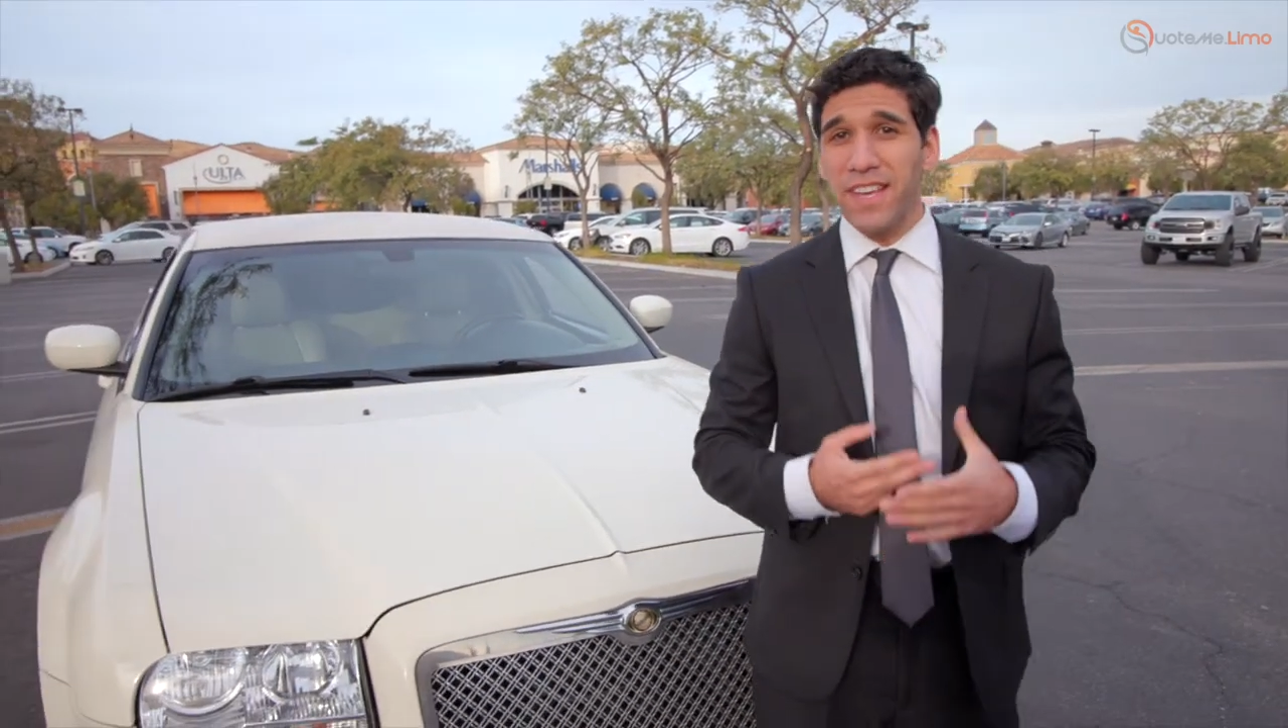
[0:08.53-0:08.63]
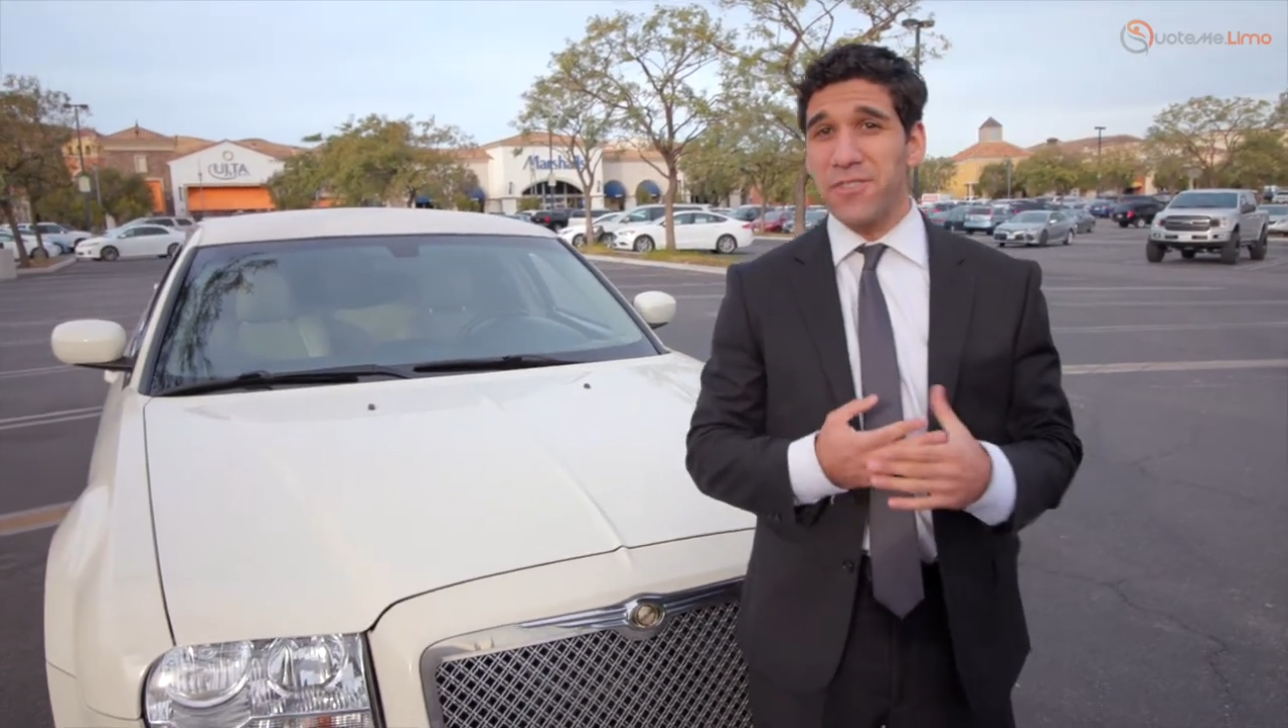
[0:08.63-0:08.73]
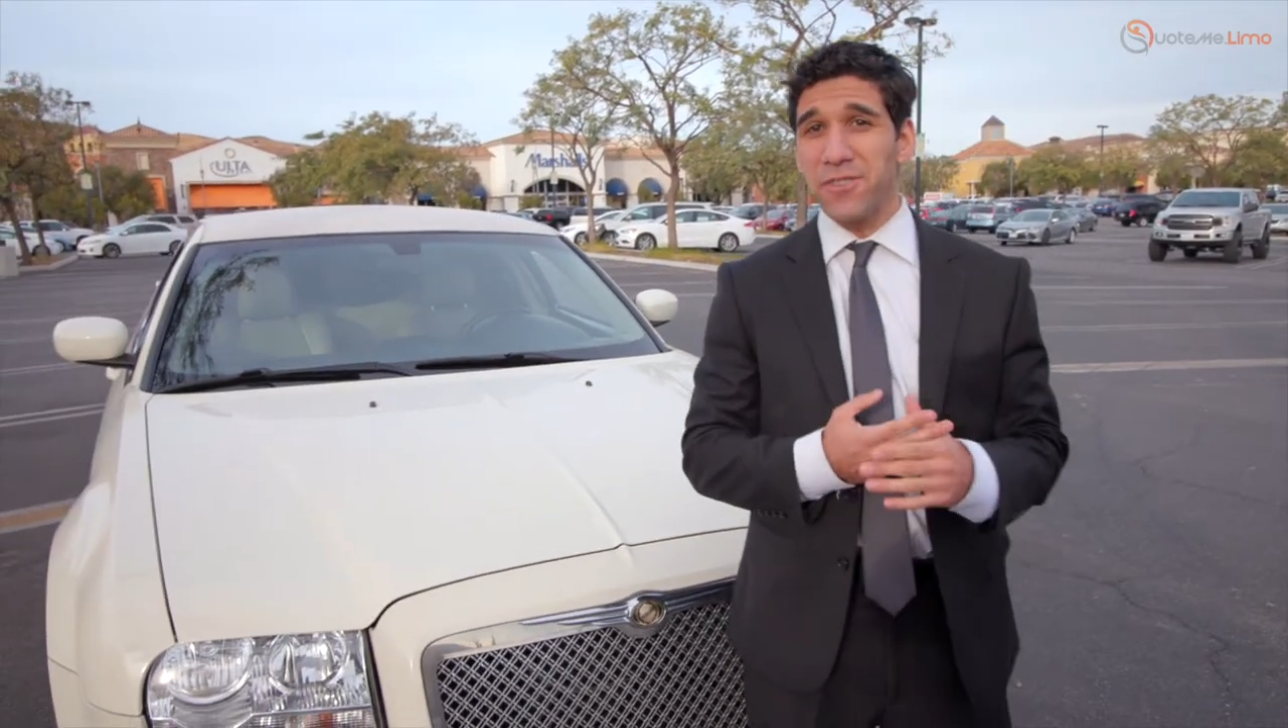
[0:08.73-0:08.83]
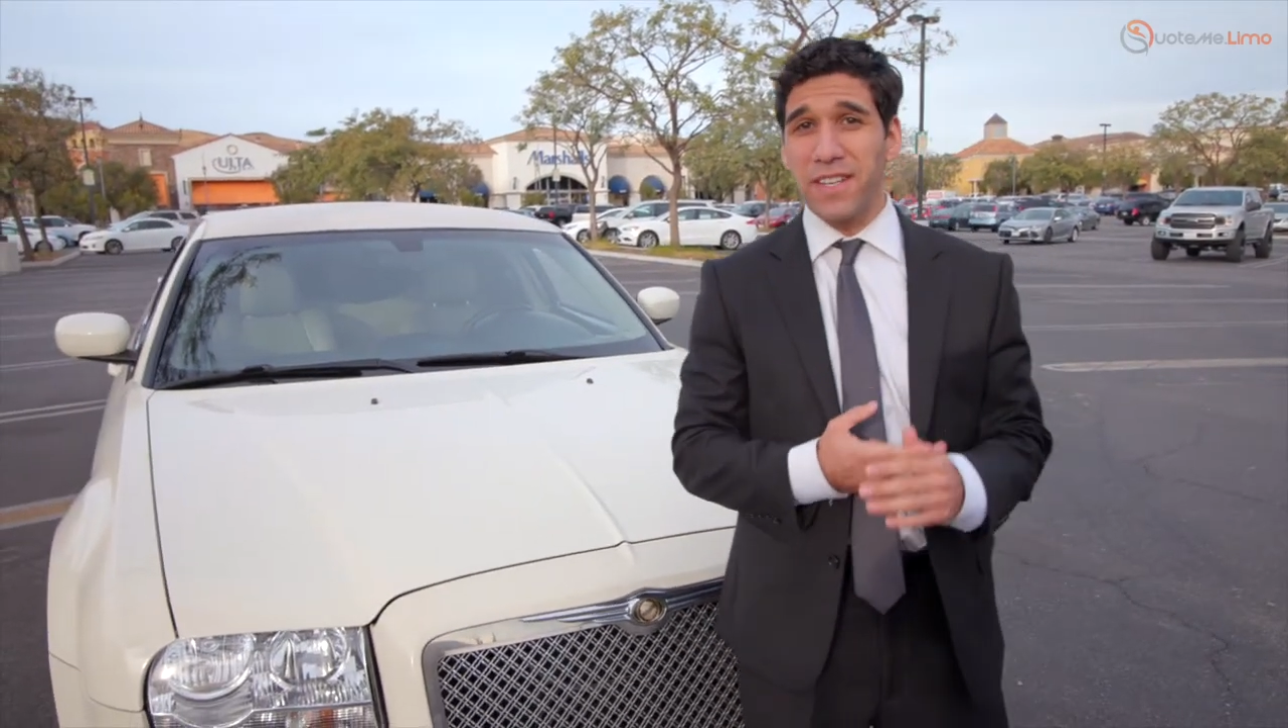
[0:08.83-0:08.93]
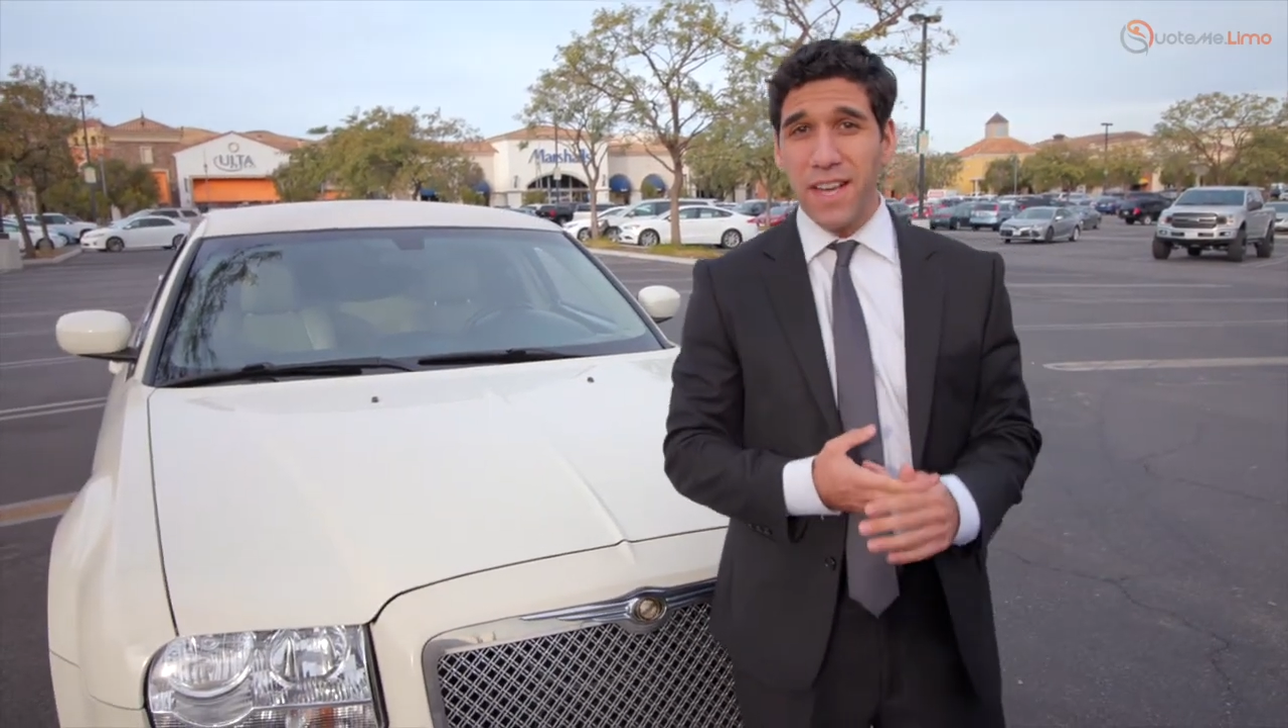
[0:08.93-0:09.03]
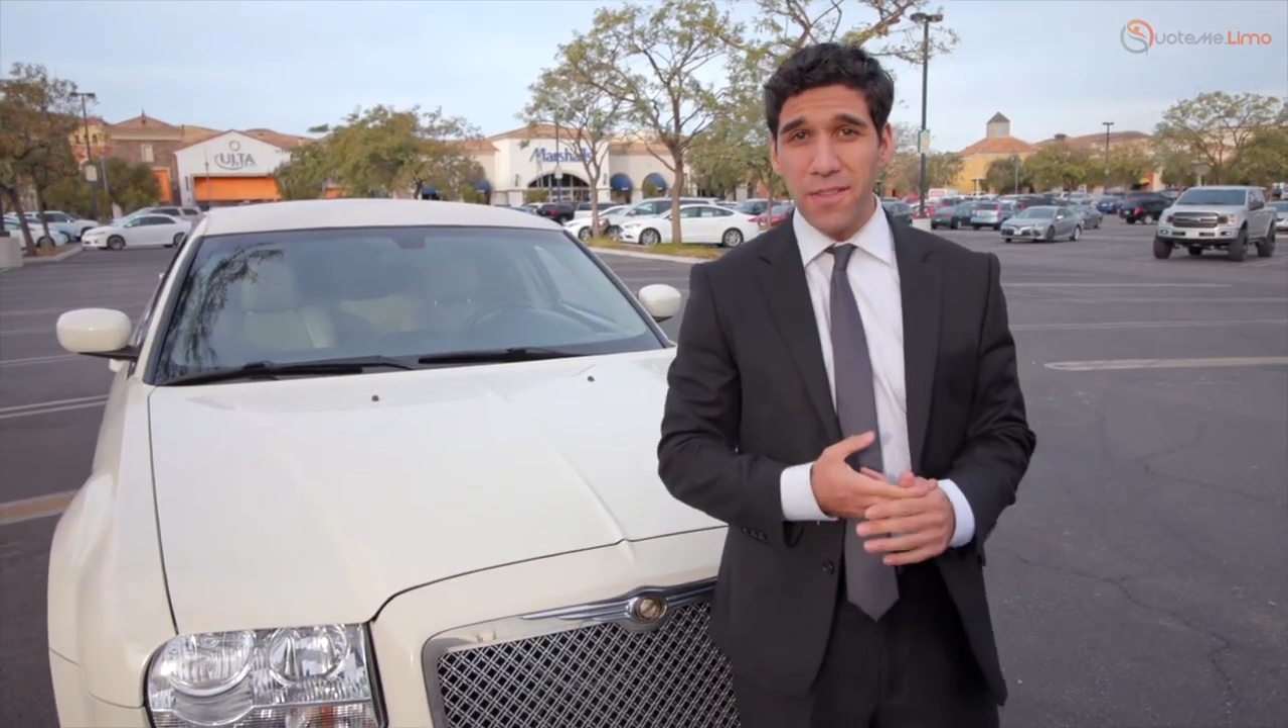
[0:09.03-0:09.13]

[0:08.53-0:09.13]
scheduling